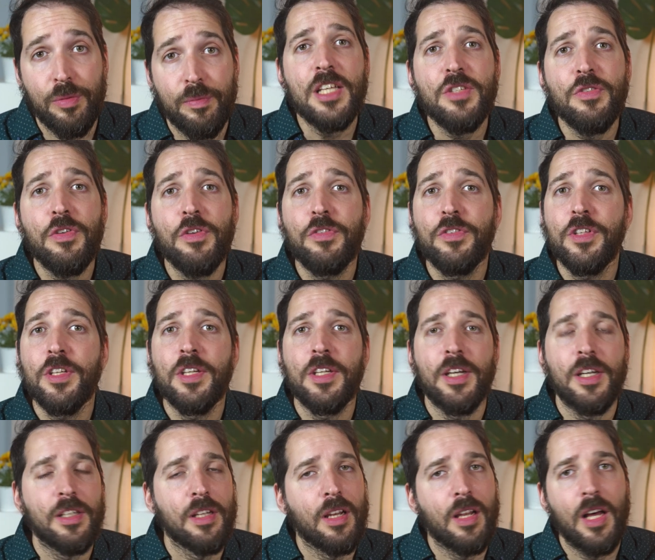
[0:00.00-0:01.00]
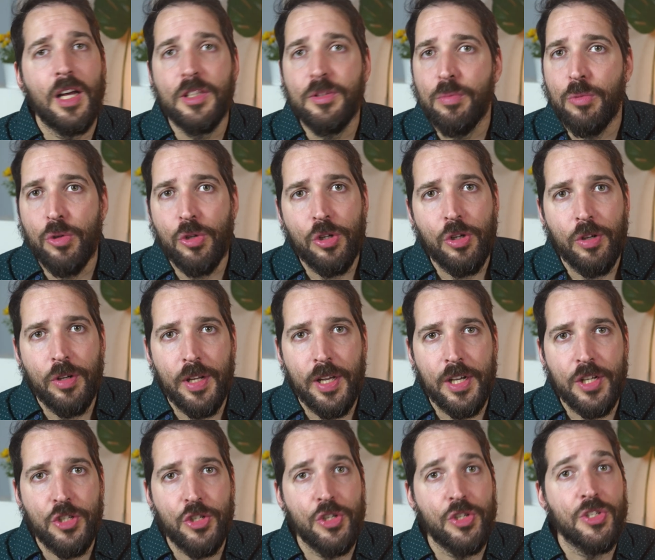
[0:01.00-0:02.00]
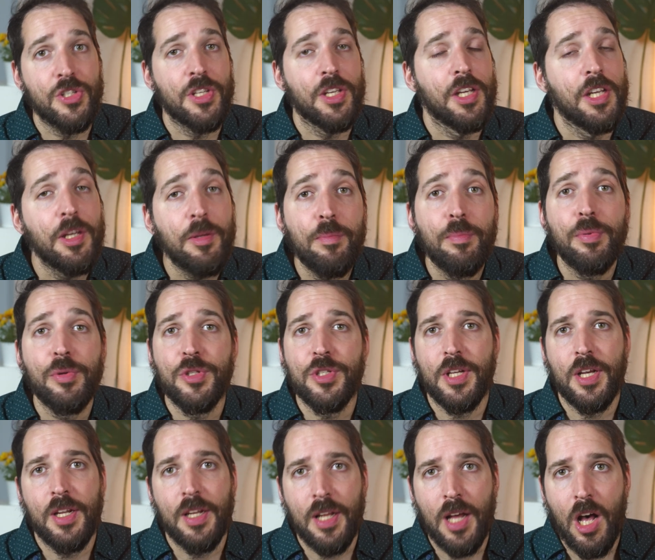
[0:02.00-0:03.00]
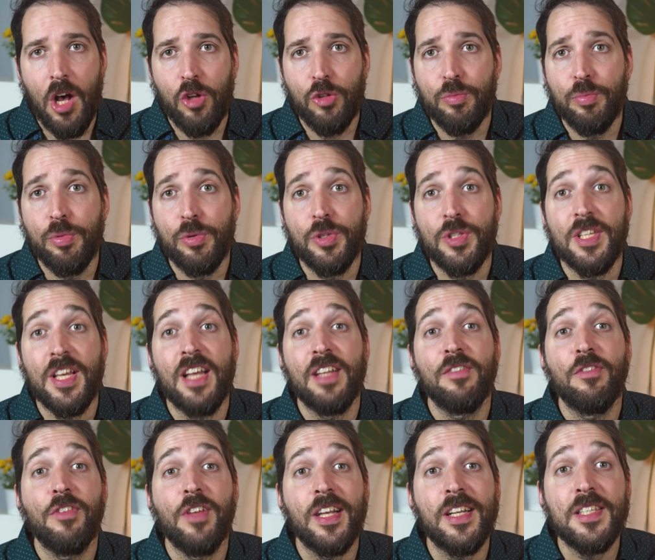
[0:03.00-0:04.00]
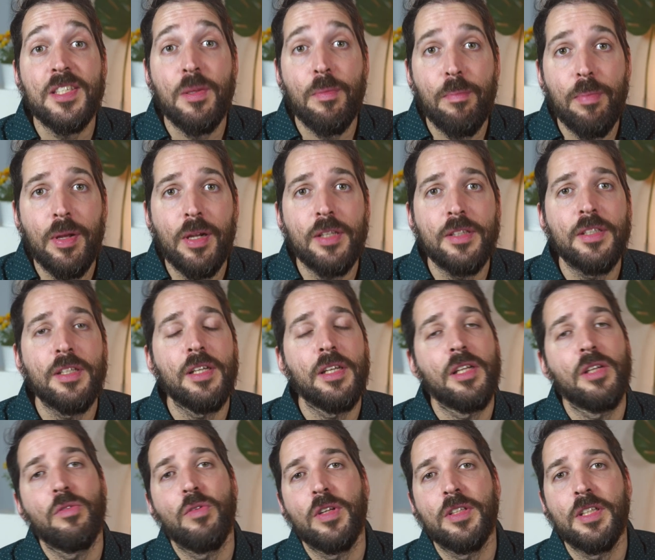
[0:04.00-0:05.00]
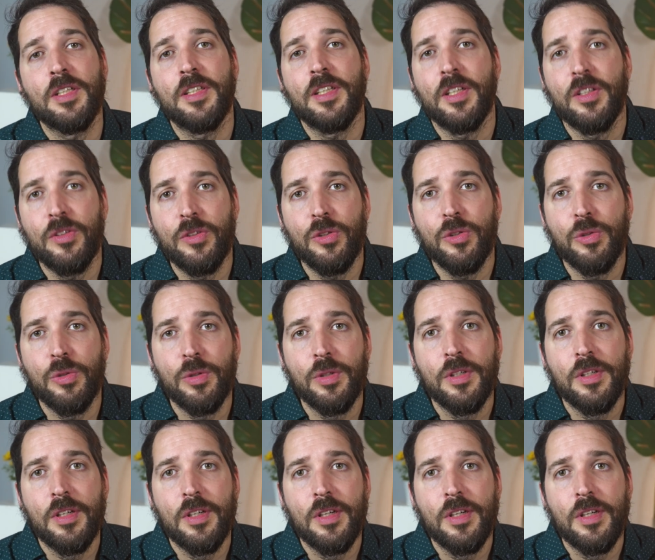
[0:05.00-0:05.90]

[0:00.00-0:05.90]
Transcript: S15 had a lot more connections, inputs and outputs, and flexibility in what it can do.